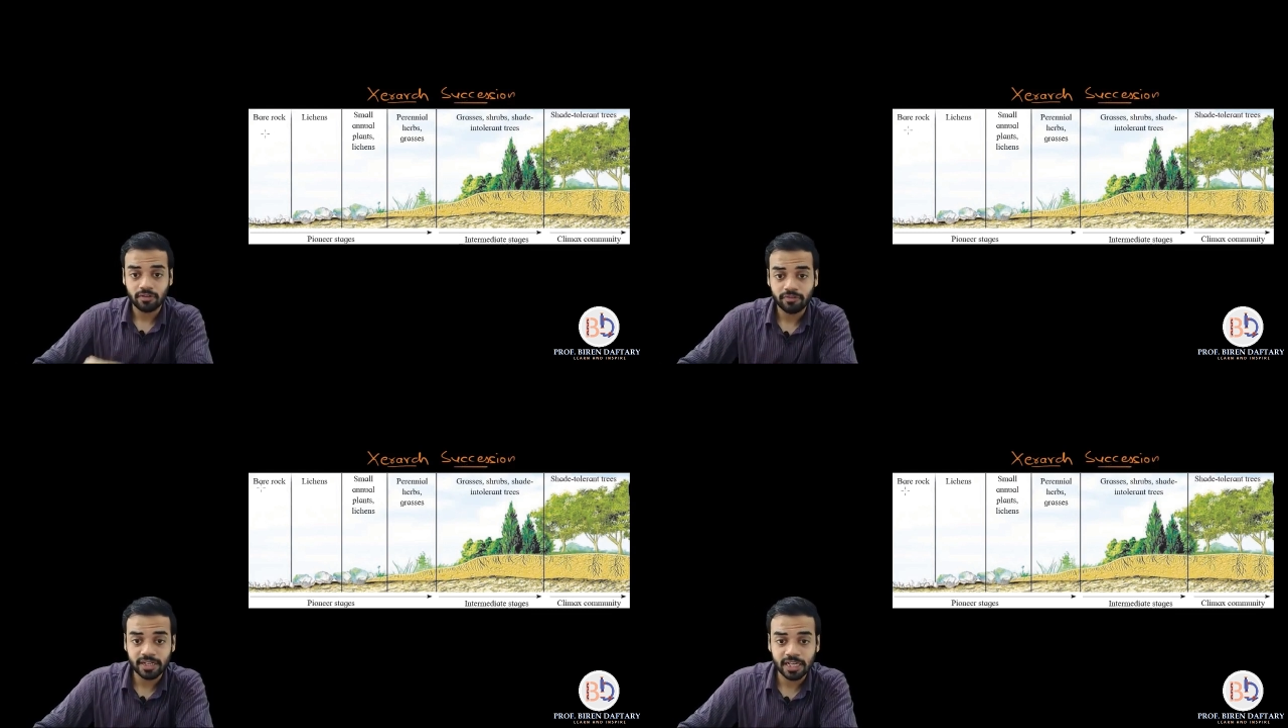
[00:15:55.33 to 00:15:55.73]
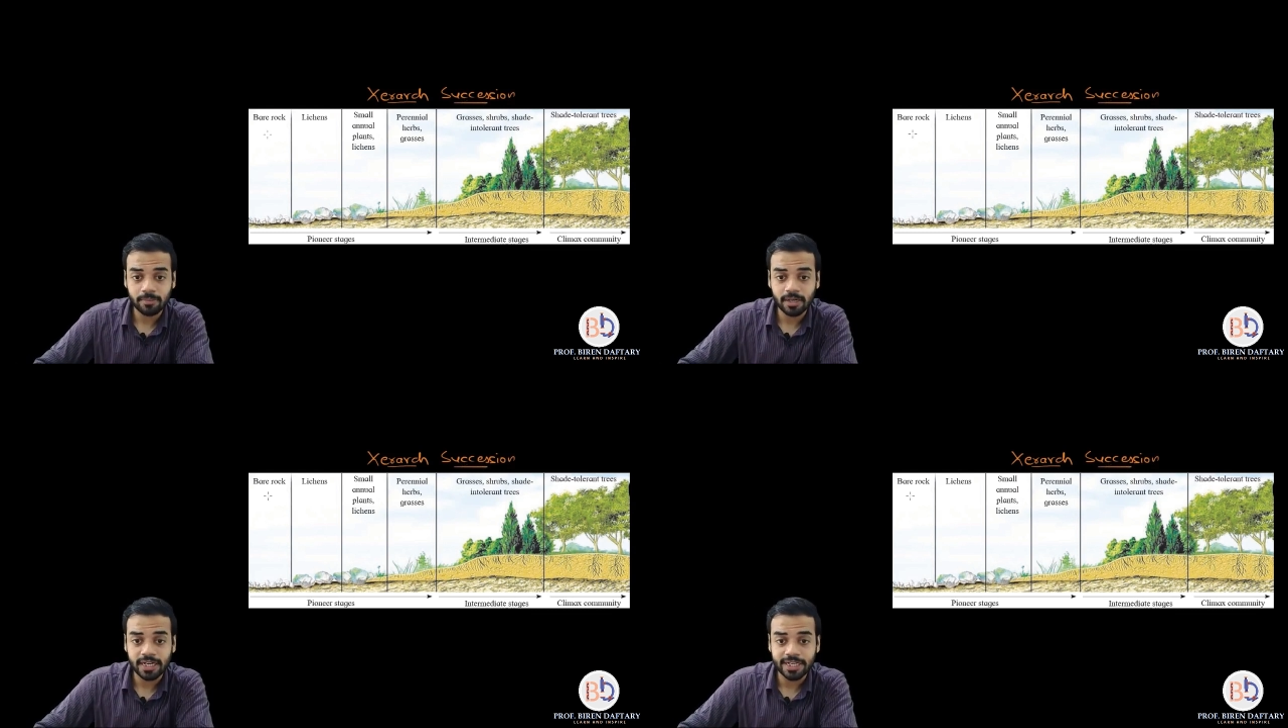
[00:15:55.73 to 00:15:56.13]
where I
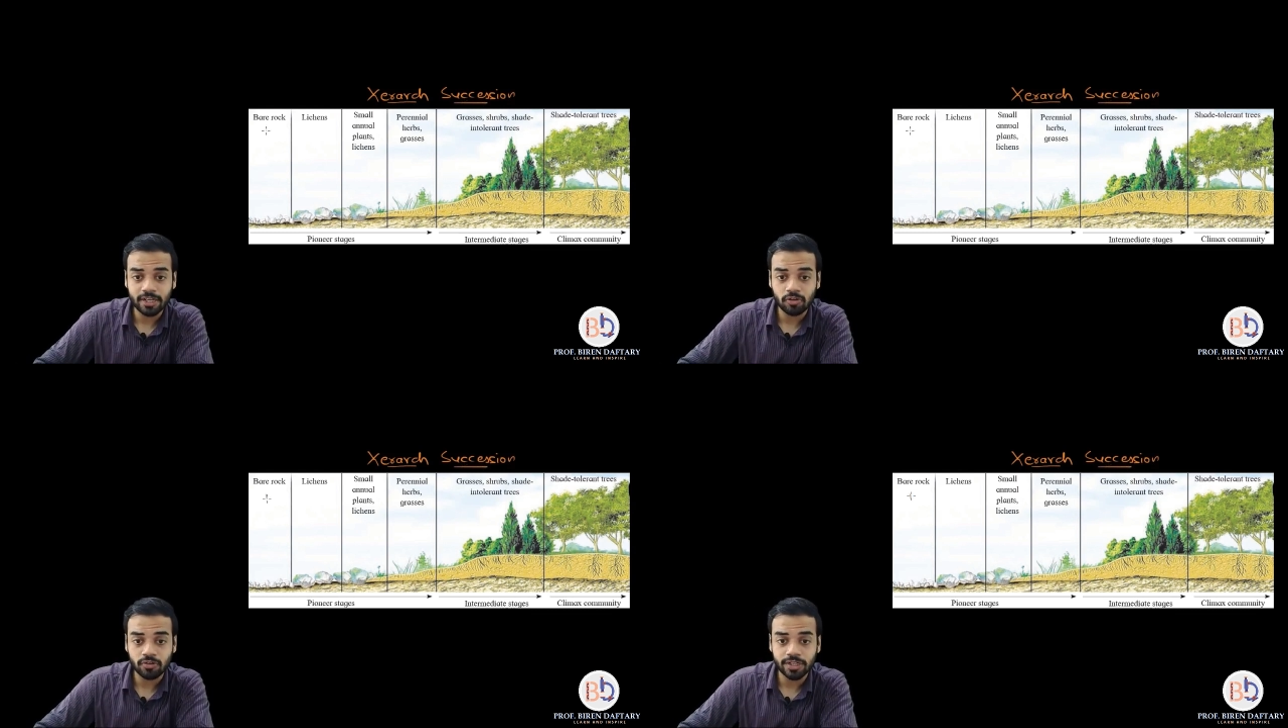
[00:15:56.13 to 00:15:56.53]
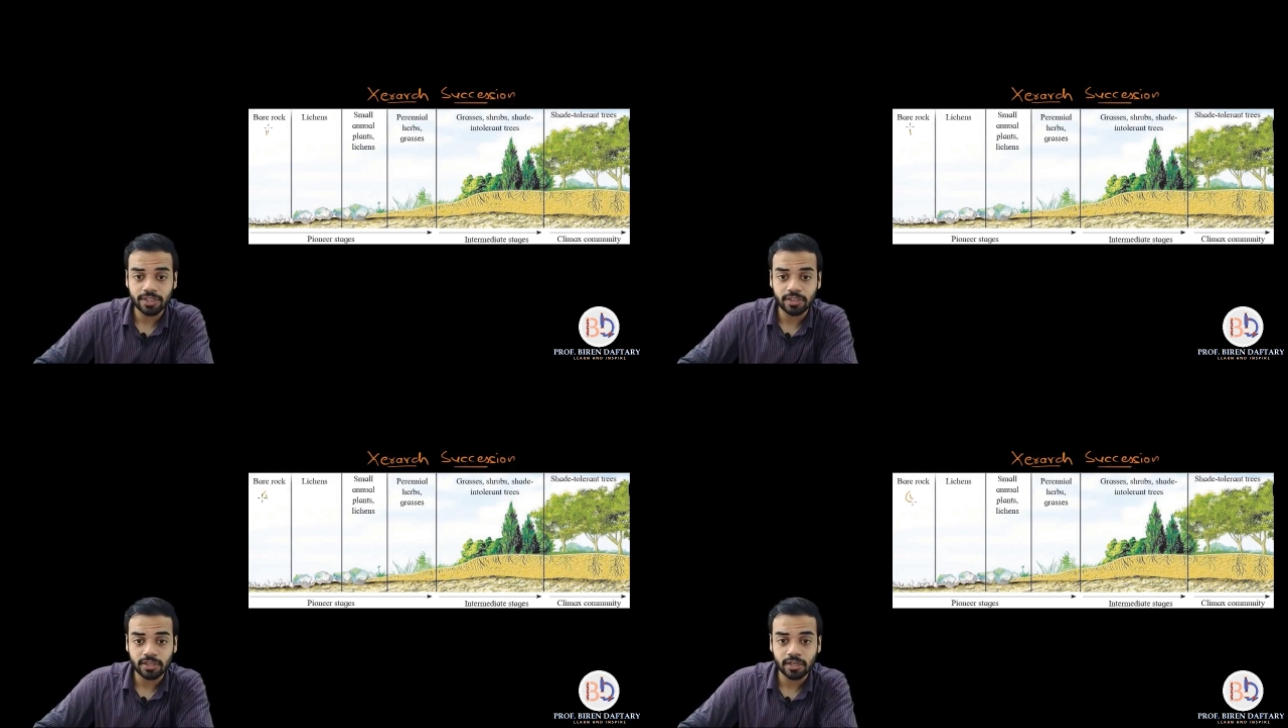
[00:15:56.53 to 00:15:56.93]
am writing over
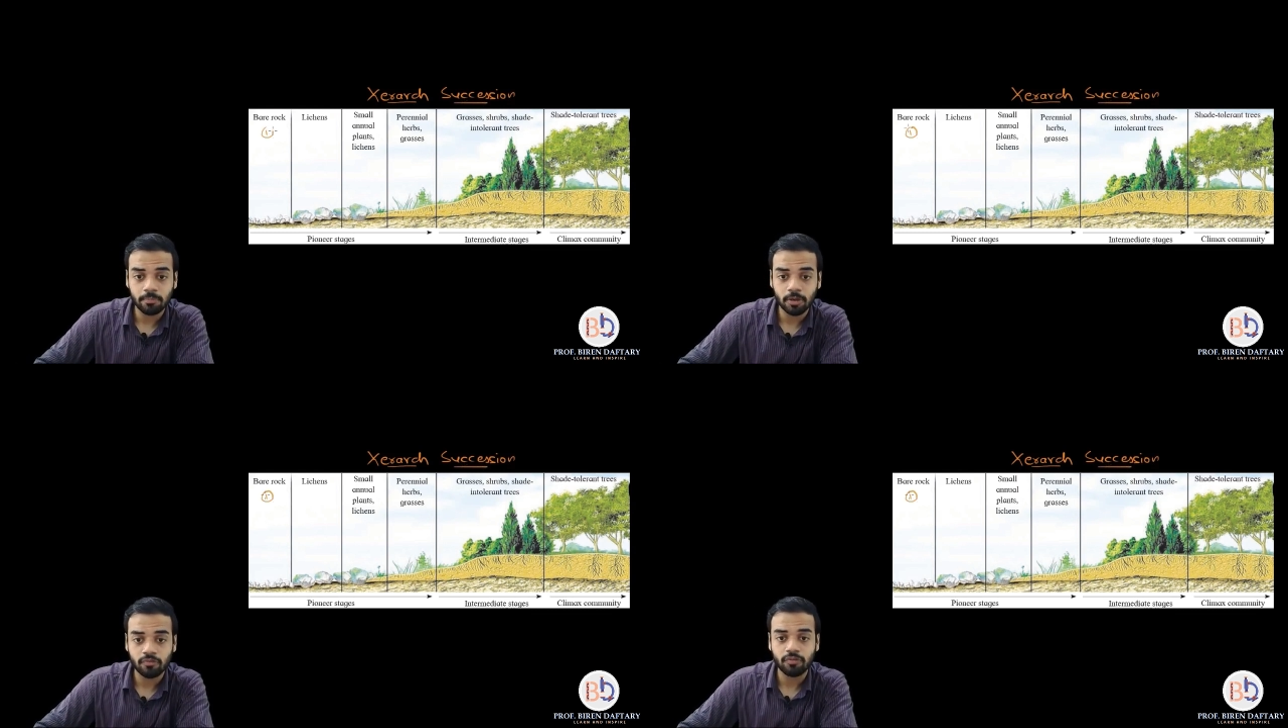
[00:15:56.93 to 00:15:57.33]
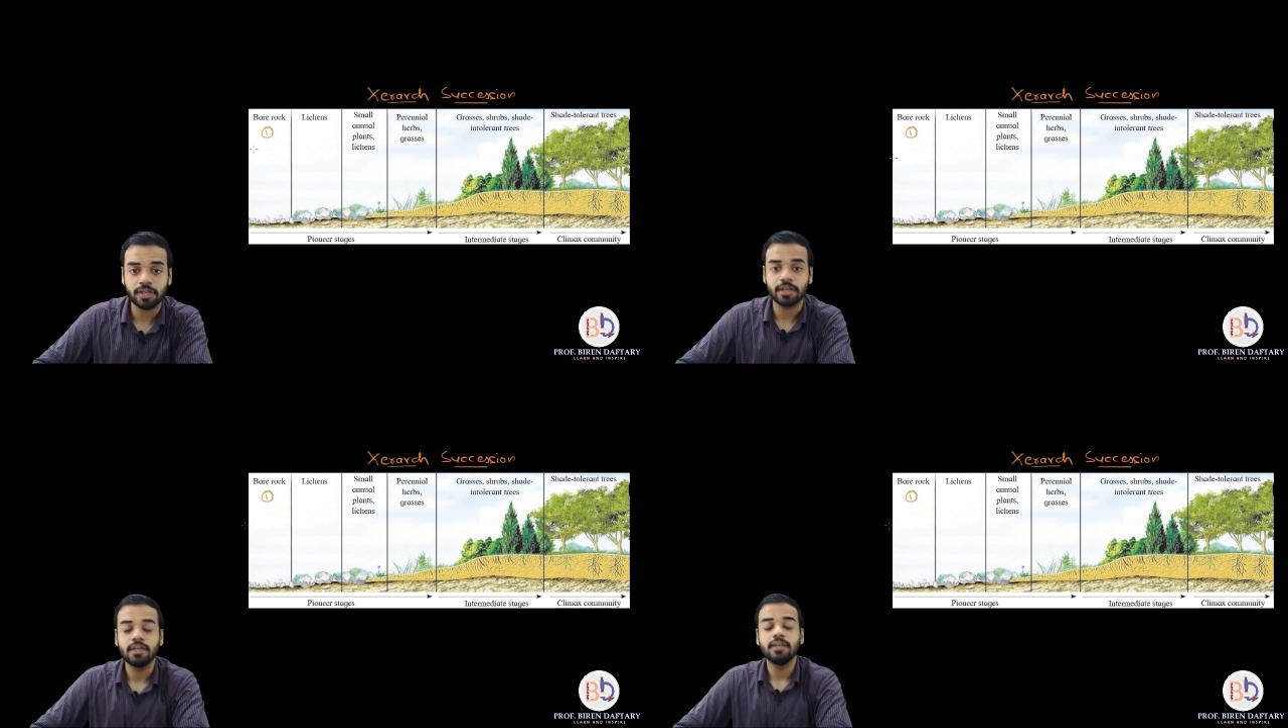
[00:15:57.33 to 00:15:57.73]
here number
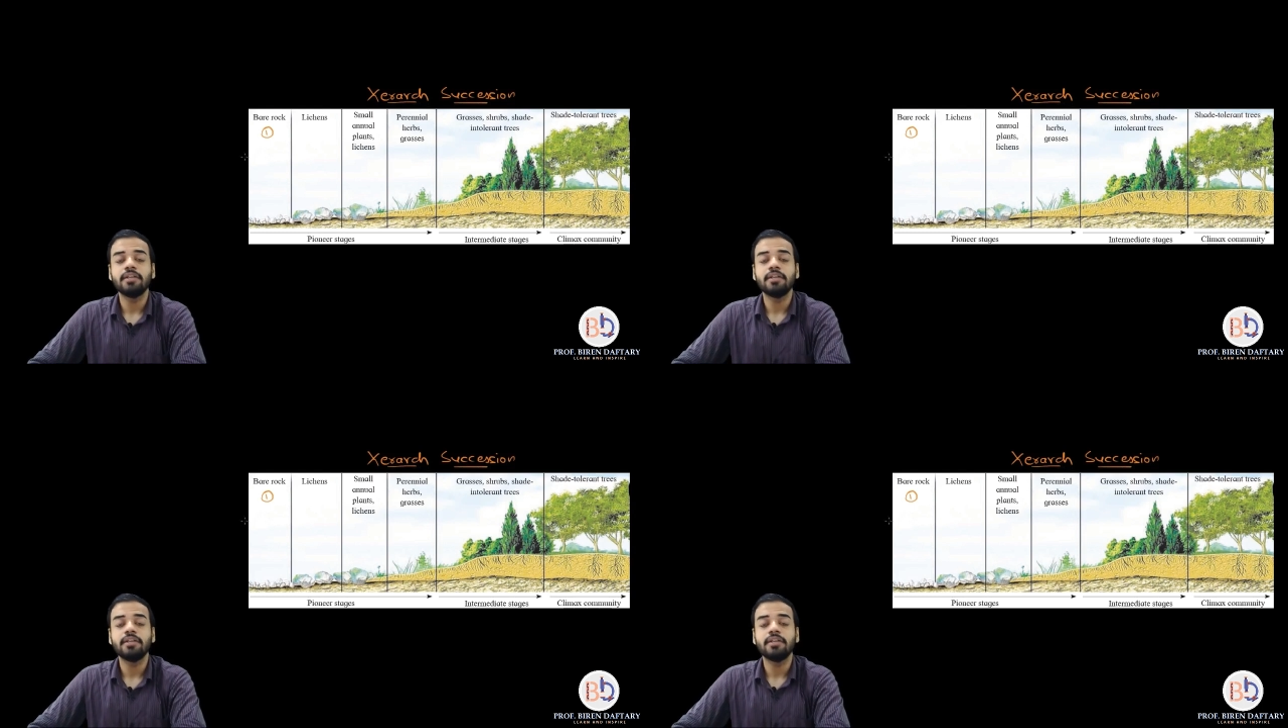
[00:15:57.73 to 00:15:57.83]
1,